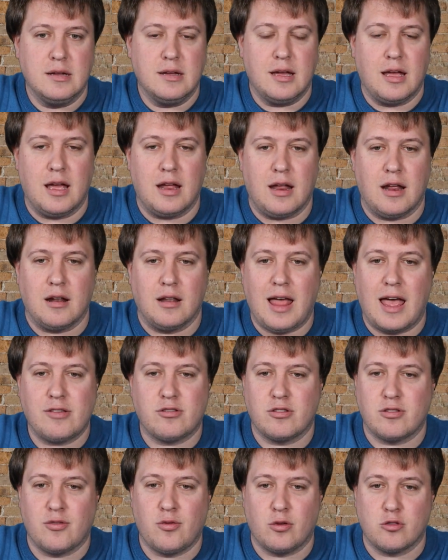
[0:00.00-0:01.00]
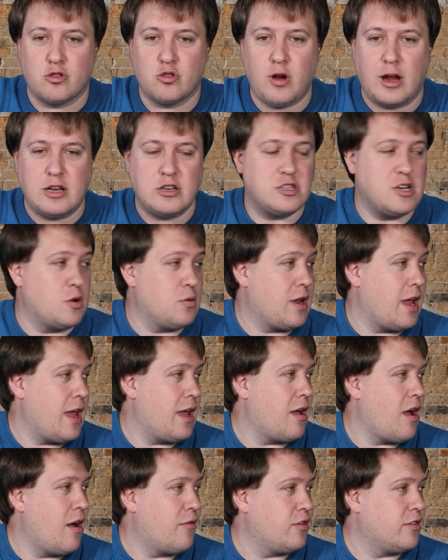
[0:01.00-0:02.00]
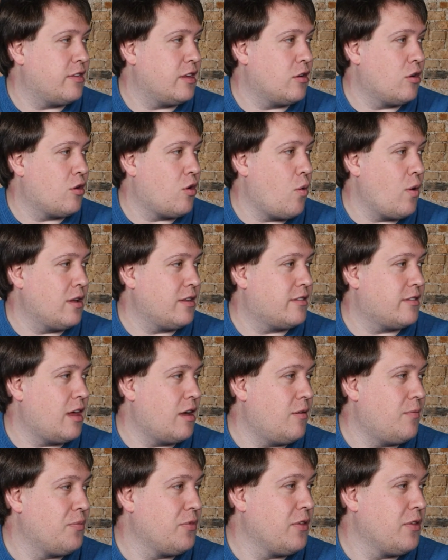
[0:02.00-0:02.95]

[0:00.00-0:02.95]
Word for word: It, will last us a full trade show day off a single coin cell.